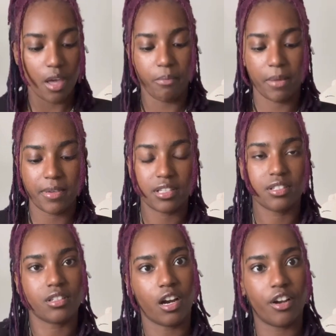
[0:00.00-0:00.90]
Maybe a
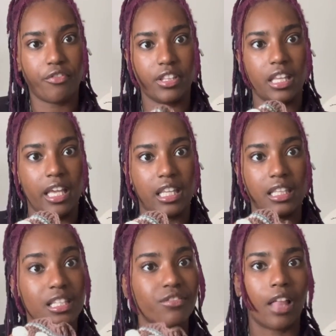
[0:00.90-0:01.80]
scarf with like
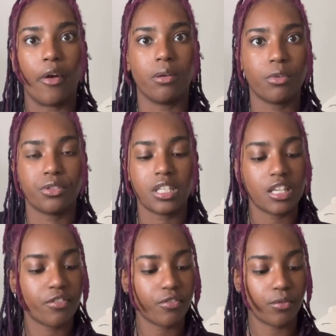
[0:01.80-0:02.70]
this flower motif